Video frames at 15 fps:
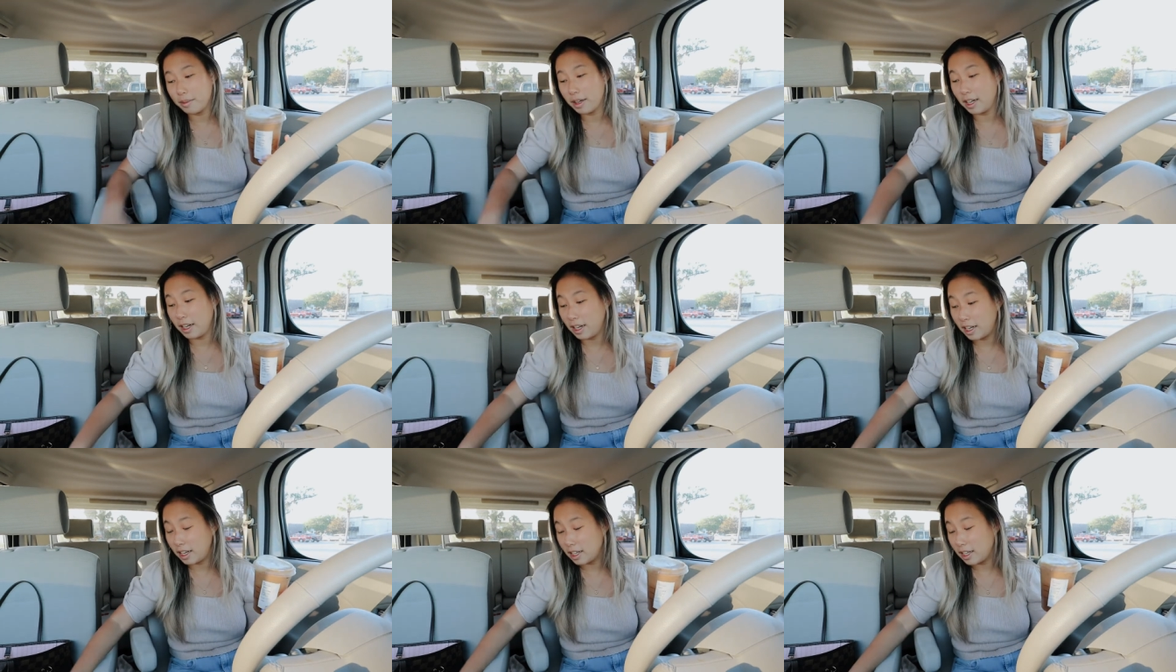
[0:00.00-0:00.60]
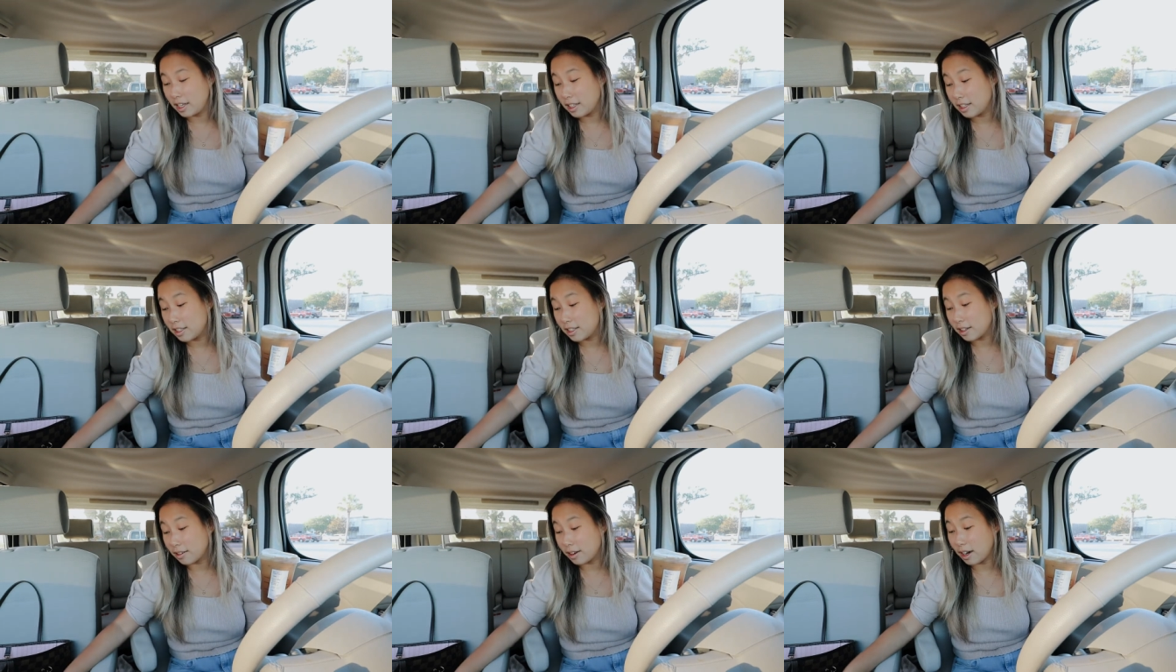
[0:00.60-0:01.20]
it
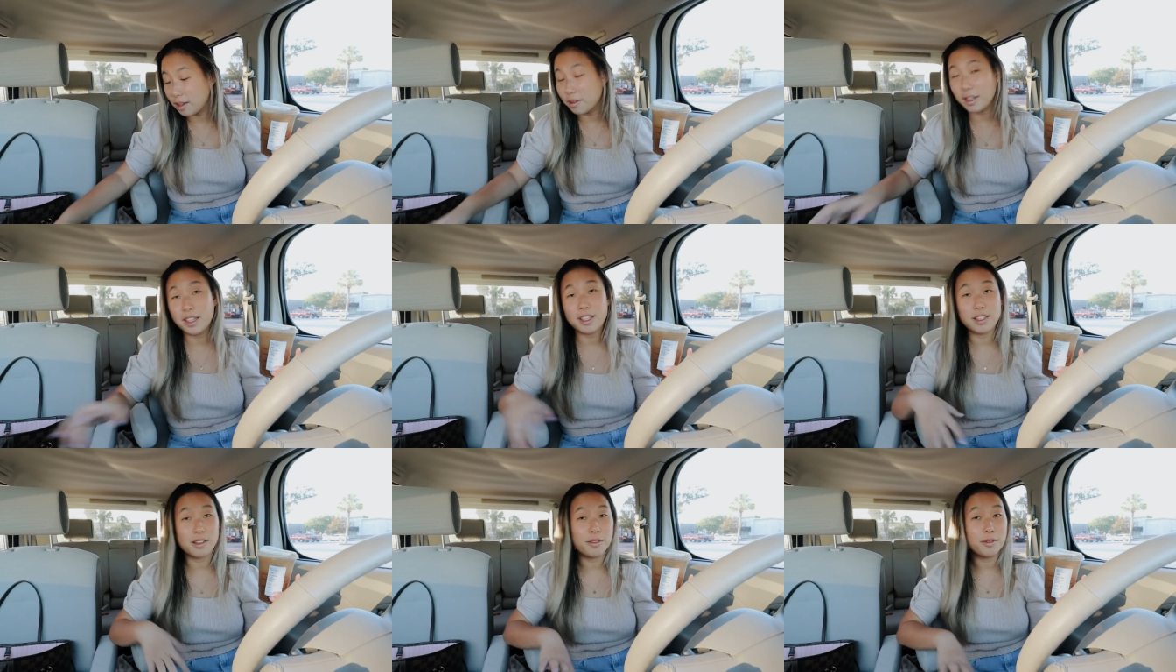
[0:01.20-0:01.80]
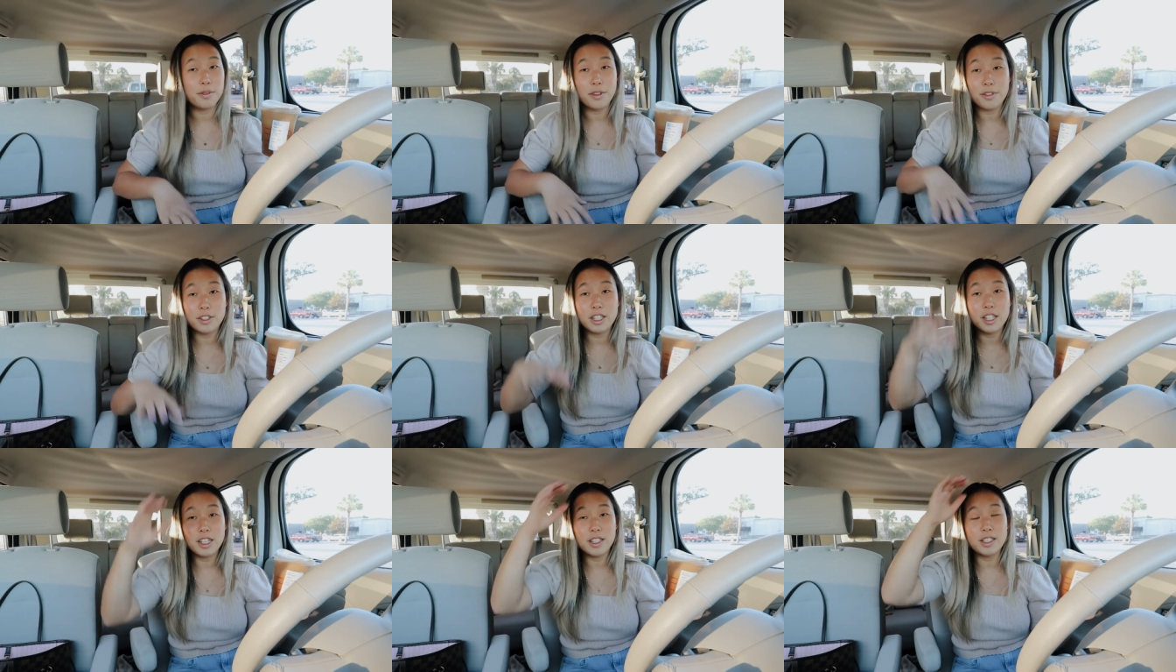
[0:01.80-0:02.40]
is around like 7
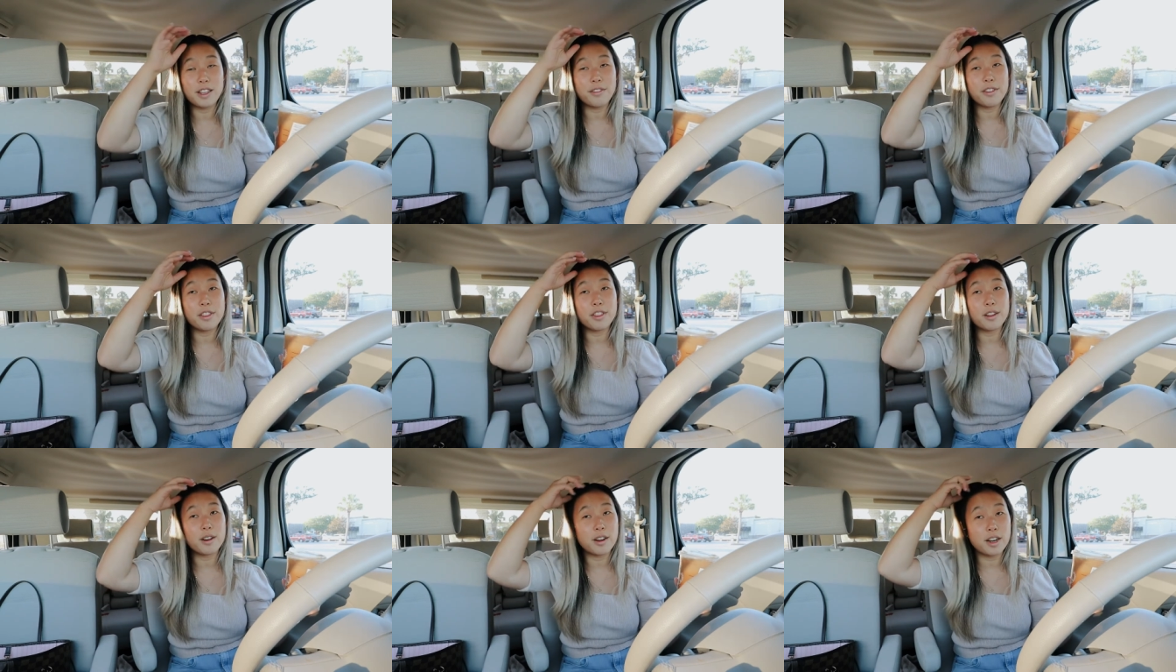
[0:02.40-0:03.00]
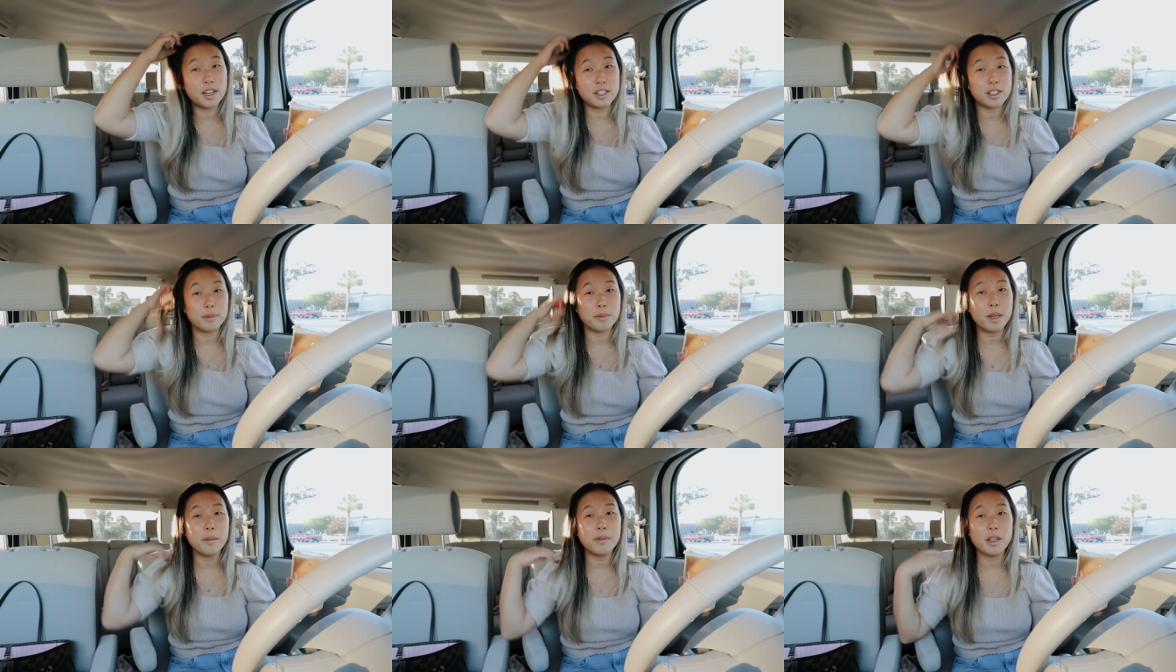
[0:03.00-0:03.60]
15 7 30
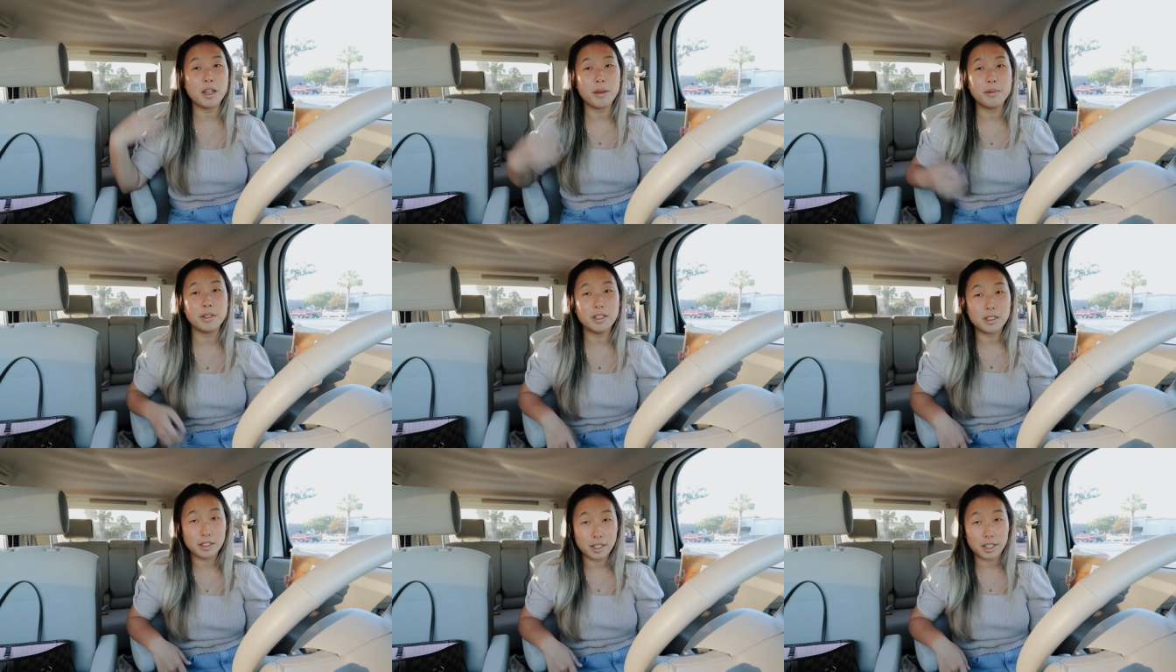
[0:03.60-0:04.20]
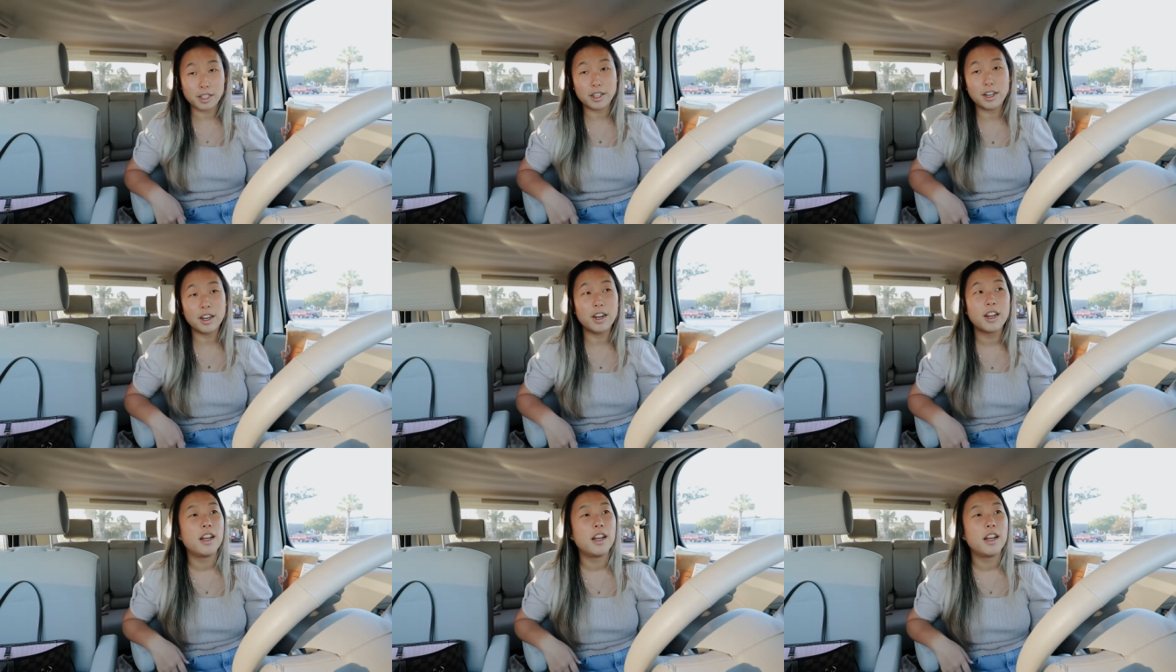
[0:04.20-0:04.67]
sometimes i come a little later